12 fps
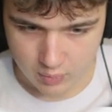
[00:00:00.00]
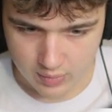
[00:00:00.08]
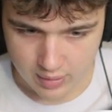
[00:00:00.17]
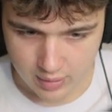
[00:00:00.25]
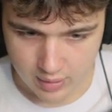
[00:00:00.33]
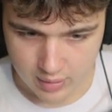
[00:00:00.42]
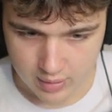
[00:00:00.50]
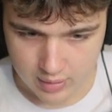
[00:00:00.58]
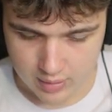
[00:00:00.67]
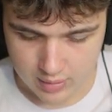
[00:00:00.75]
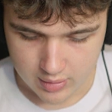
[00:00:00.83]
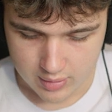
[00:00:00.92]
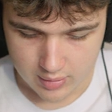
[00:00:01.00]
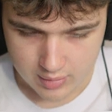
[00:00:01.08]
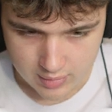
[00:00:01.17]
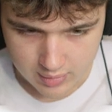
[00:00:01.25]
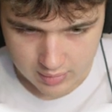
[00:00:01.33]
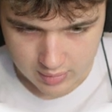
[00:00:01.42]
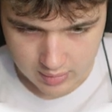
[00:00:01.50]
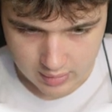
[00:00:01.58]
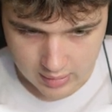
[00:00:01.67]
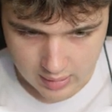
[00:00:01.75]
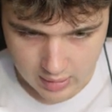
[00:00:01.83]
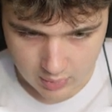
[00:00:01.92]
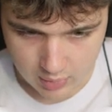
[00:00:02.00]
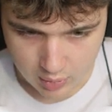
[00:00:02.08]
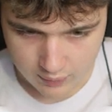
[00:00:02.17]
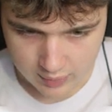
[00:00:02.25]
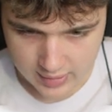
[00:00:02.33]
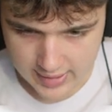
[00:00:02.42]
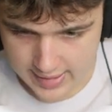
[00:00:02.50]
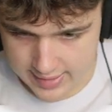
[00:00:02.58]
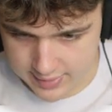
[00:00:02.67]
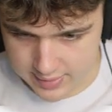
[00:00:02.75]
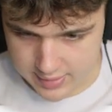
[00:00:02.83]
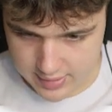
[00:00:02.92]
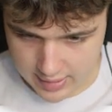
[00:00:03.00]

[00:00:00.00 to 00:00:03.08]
where our overlay ends,